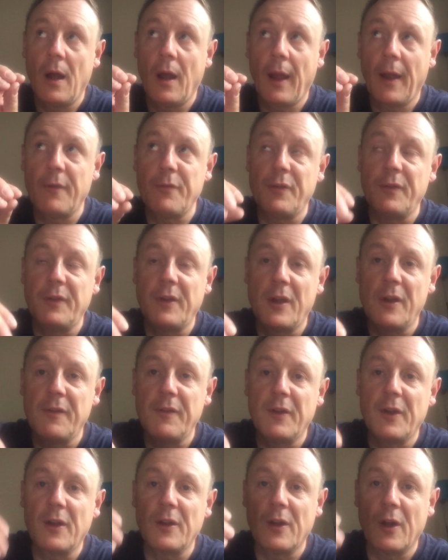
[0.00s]

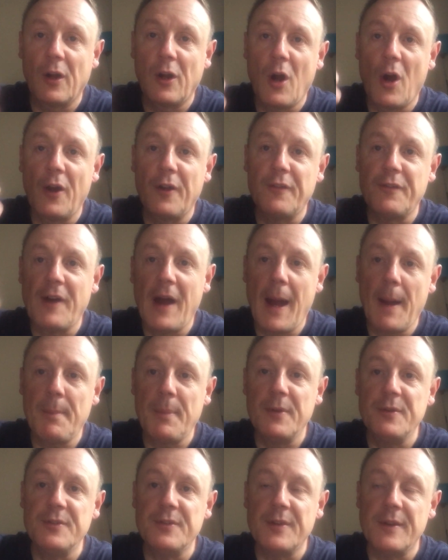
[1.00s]
everything that kind of
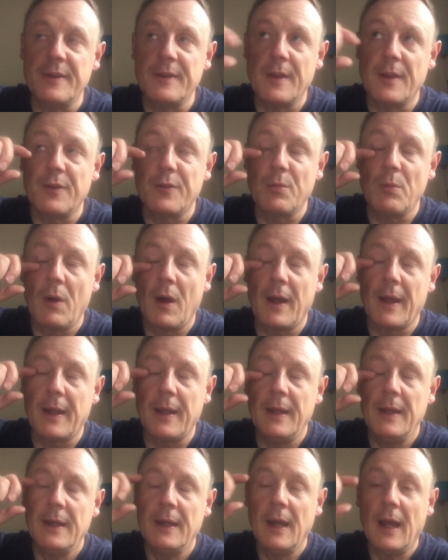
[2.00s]
happens in this
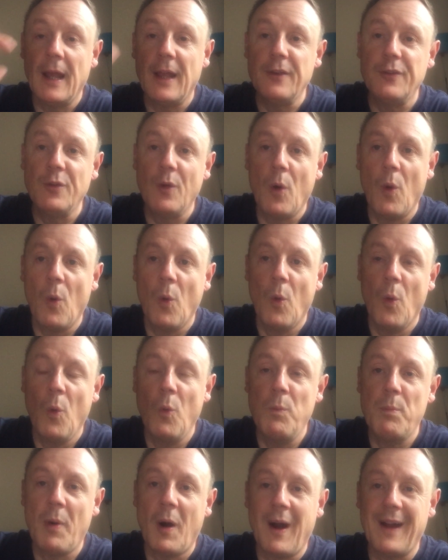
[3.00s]
way is all
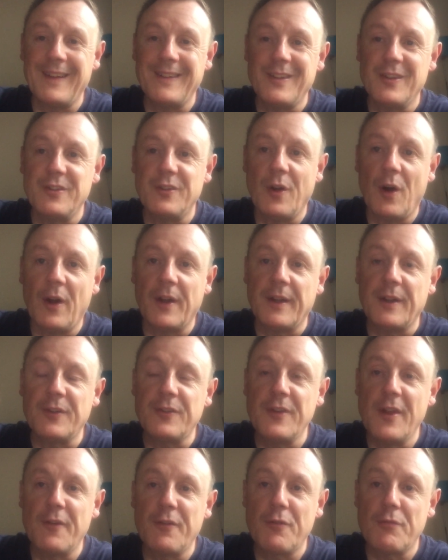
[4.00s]
by design.
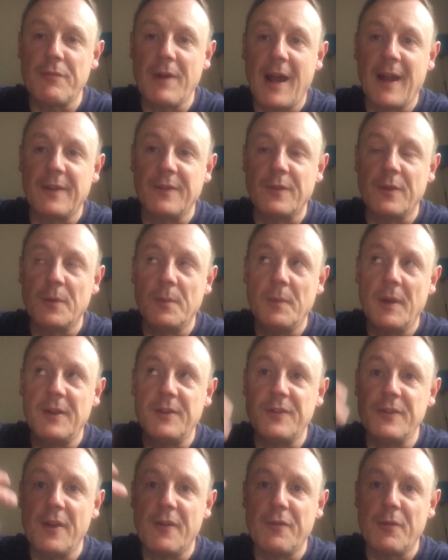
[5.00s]
It's never random,
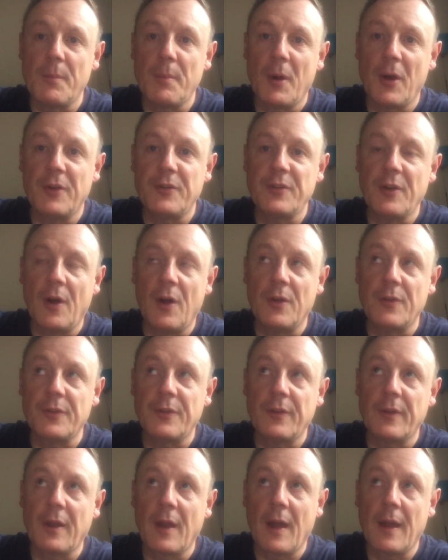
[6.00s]
it's never by
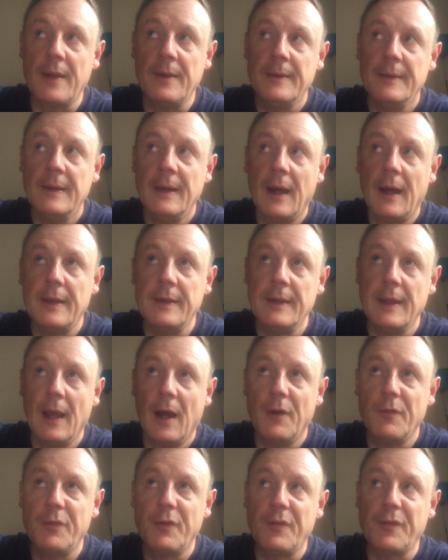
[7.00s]
chance, okay? And the
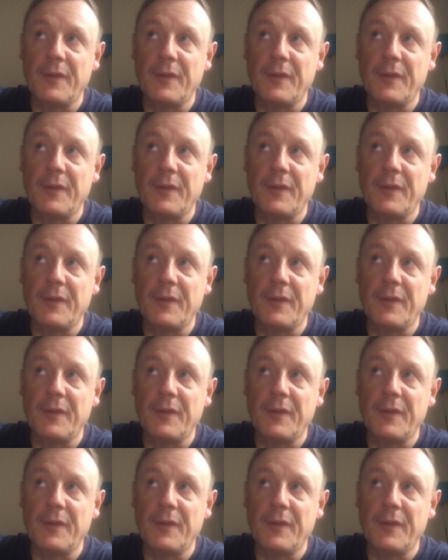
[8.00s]
other